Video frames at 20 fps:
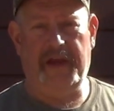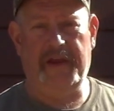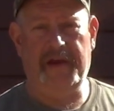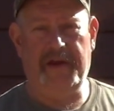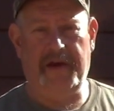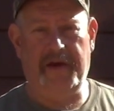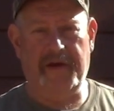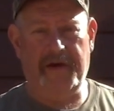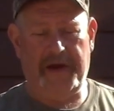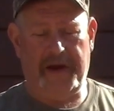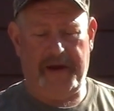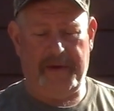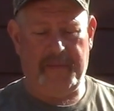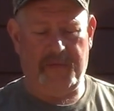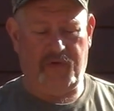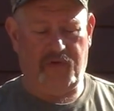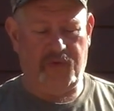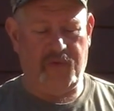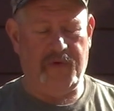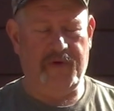Here I am
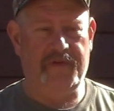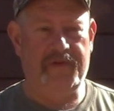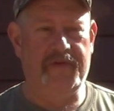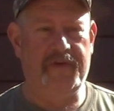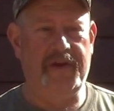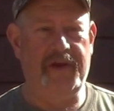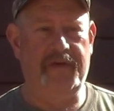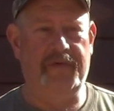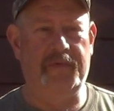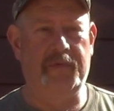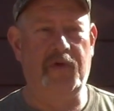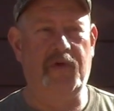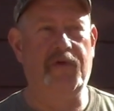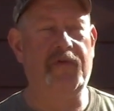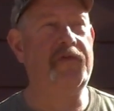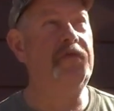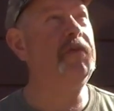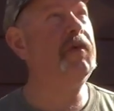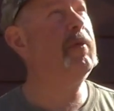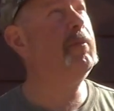in short sleeves, middle
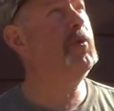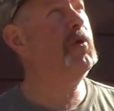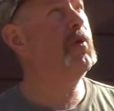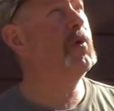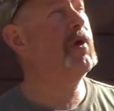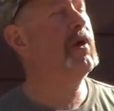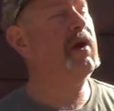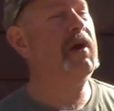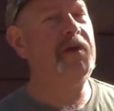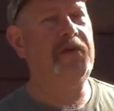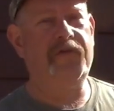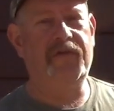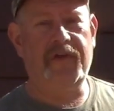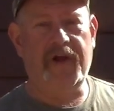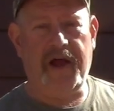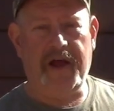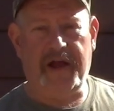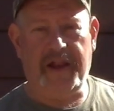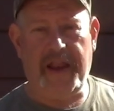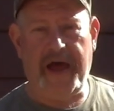of February. There's
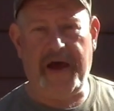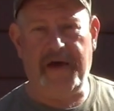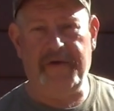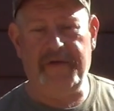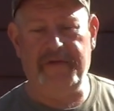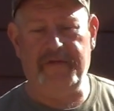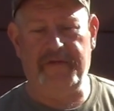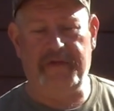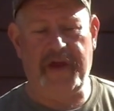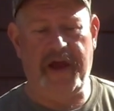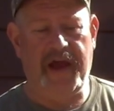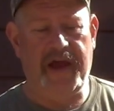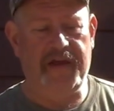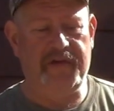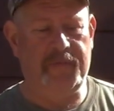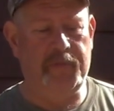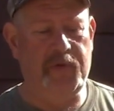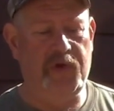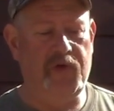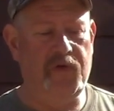not a cloud in the sky.
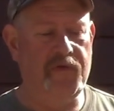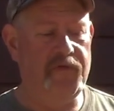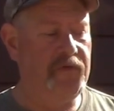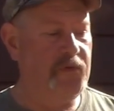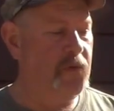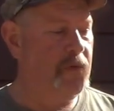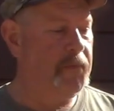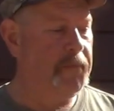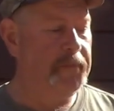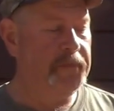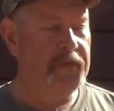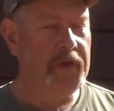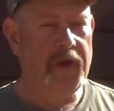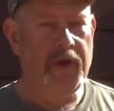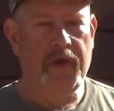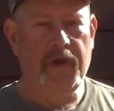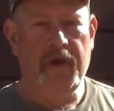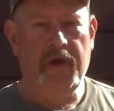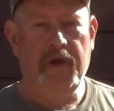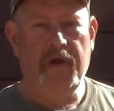It's beautiful.
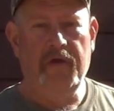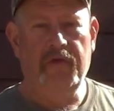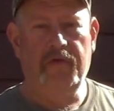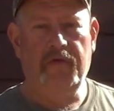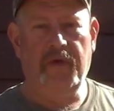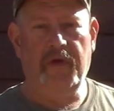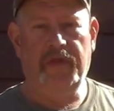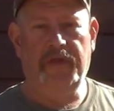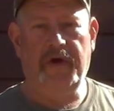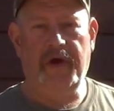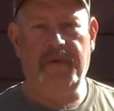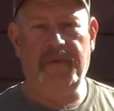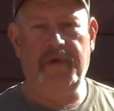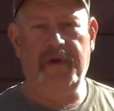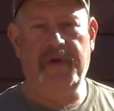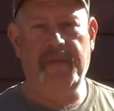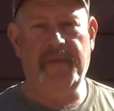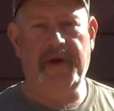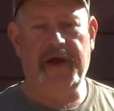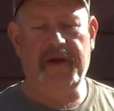So I thought we'd
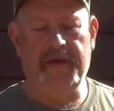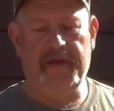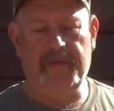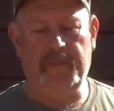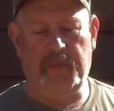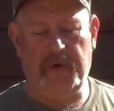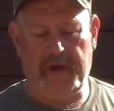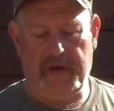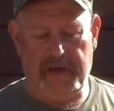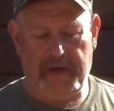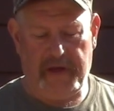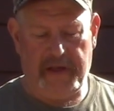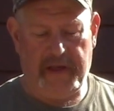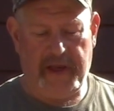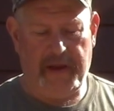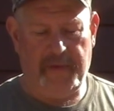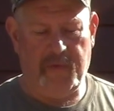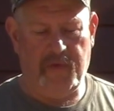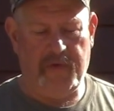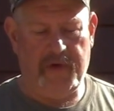come out to the picnic
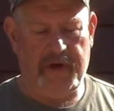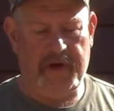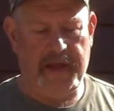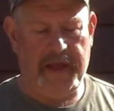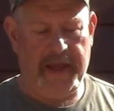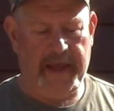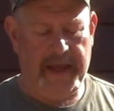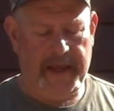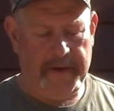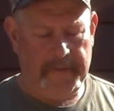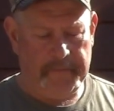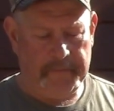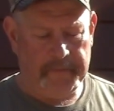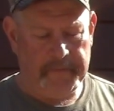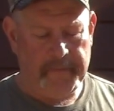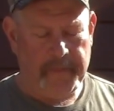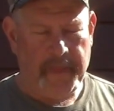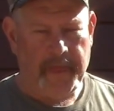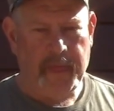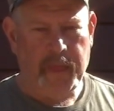table today
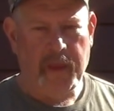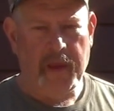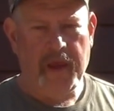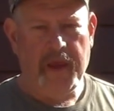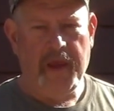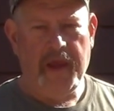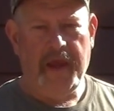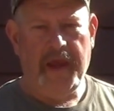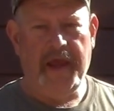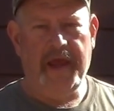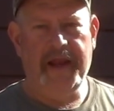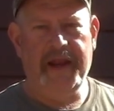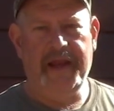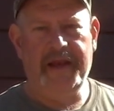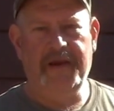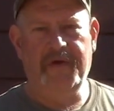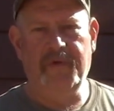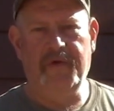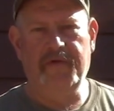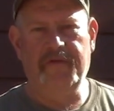and
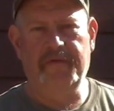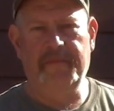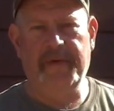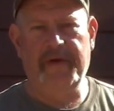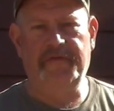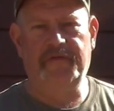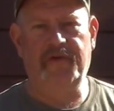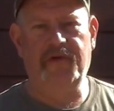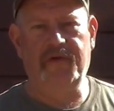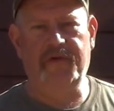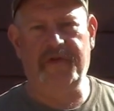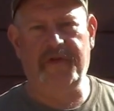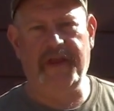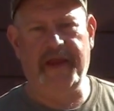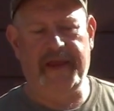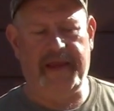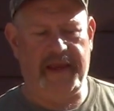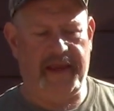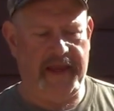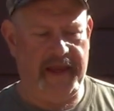I'd go over my First
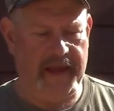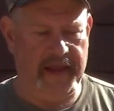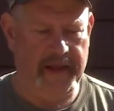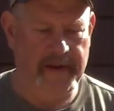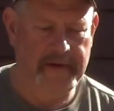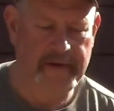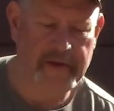Lite kit.